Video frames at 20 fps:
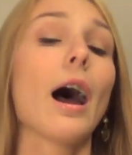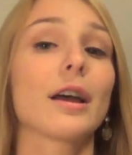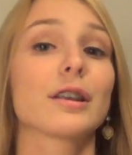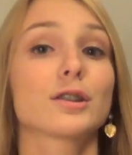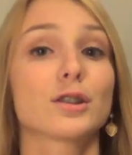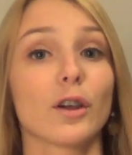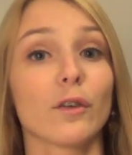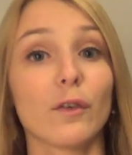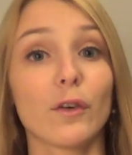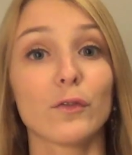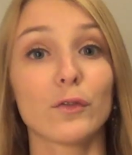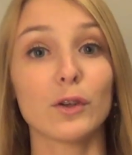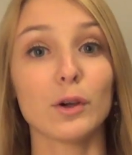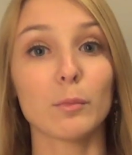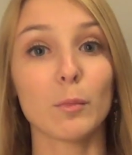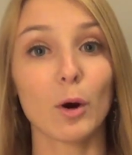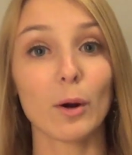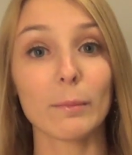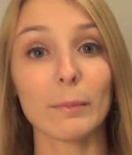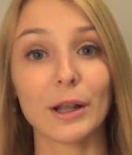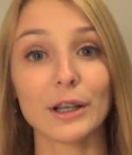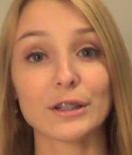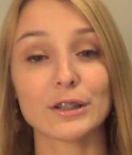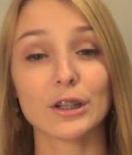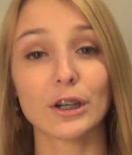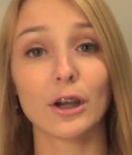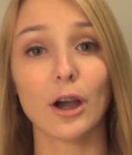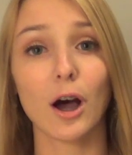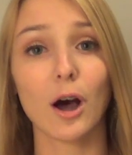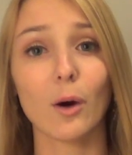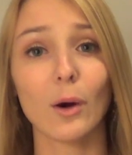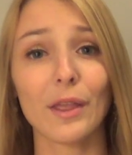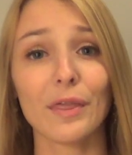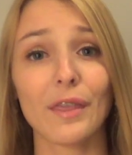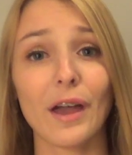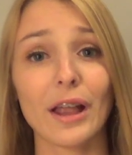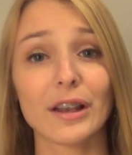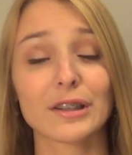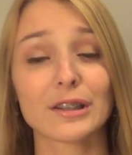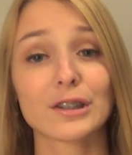I still have a few more months to go,
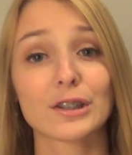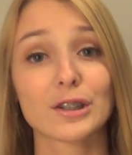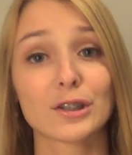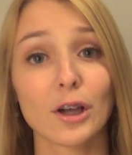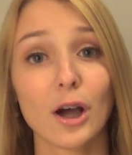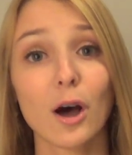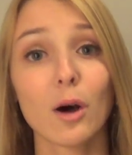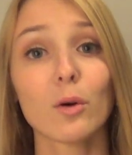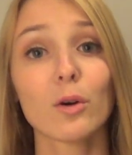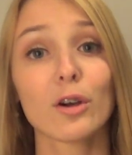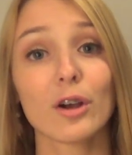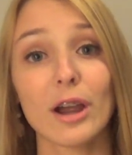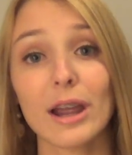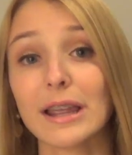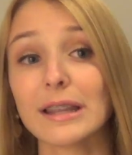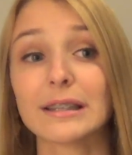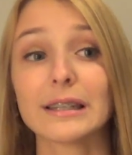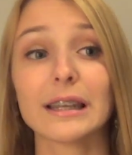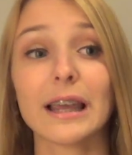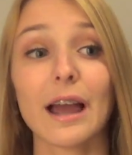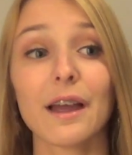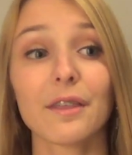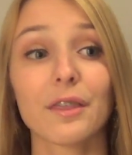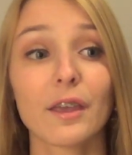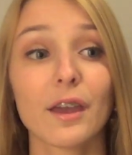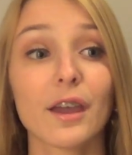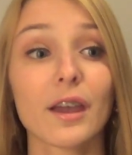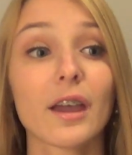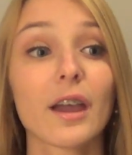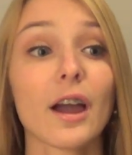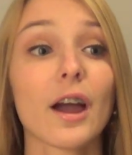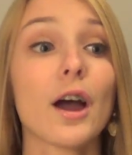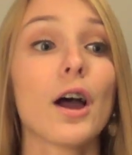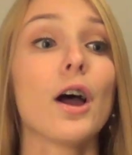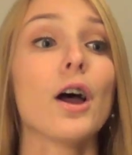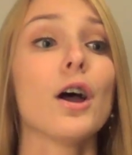and that's so crazy, I think,